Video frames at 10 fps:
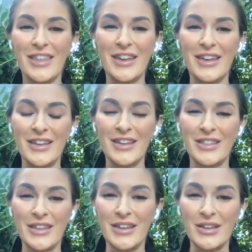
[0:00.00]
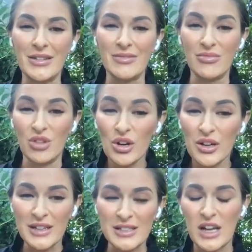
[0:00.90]
the the look
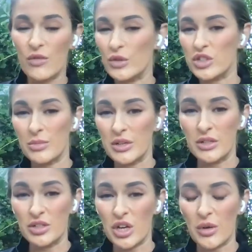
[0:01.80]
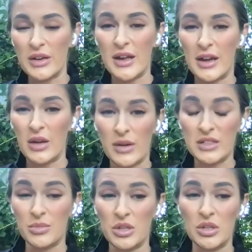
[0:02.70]
itself which i'm going to show it anyways
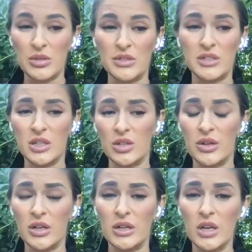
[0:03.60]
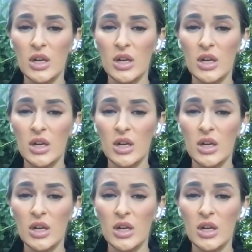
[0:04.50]
i'm going to use the luna